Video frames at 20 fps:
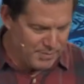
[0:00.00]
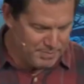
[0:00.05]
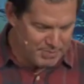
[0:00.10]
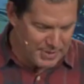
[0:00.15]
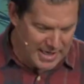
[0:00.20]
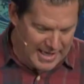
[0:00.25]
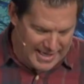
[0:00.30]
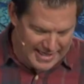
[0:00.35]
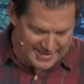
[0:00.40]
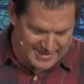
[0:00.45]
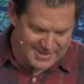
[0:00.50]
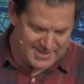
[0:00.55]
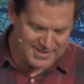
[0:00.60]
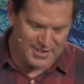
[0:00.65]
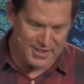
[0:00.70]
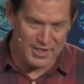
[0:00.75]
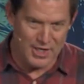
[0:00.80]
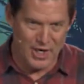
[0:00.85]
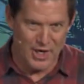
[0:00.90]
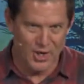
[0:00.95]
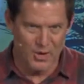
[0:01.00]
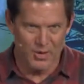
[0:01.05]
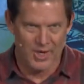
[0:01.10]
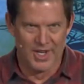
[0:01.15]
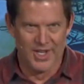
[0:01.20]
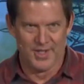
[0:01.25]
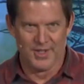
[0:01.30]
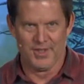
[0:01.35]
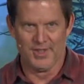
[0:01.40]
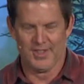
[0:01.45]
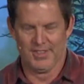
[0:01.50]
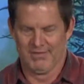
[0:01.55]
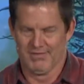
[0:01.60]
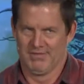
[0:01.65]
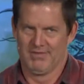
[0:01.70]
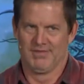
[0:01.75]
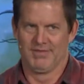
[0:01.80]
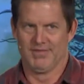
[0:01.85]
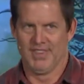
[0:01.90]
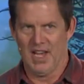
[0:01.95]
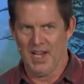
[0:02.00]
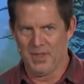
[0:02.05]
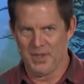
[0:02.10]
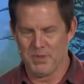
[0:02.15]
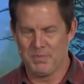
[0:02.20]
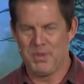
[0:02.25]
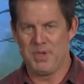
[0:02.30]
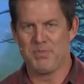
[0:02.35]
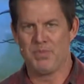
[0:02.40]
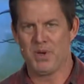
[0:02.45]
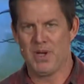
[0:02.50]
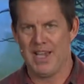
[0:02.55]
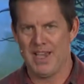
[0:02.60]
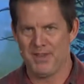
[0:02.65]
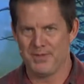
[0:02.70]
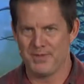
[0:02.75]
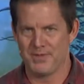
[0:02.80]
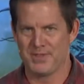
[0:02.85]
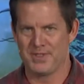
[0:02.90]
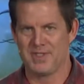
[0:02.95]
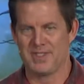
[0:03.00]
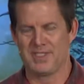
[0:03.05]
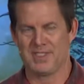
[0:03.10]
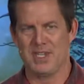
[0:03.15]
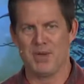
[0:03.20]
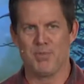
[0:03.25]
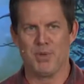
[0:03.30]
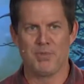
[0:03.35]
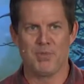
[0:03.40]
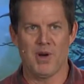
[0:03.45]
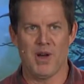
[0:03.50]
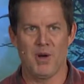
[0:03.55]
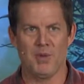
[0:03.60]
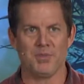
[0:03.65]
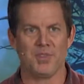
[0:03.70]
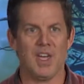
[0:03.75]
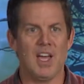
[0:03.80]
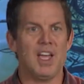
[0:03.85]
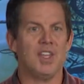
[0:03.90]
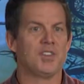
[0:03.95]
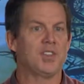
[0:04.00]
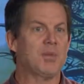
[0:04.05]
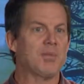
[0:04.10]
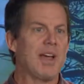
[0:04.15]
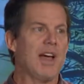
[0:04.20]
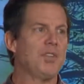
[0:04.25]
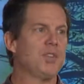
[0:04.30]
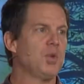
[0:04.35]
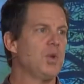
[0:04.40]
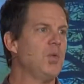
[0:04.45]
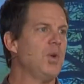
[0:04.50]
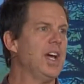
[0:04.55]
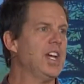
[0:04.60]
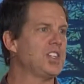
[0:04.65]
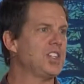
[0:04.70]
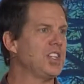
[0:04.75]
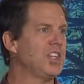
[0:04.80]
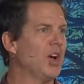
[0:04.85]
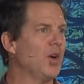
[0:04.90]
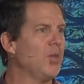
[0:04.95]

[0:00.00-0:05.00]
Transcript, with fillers: but, you know, other people have temper problems. Sometimes we wish, you know,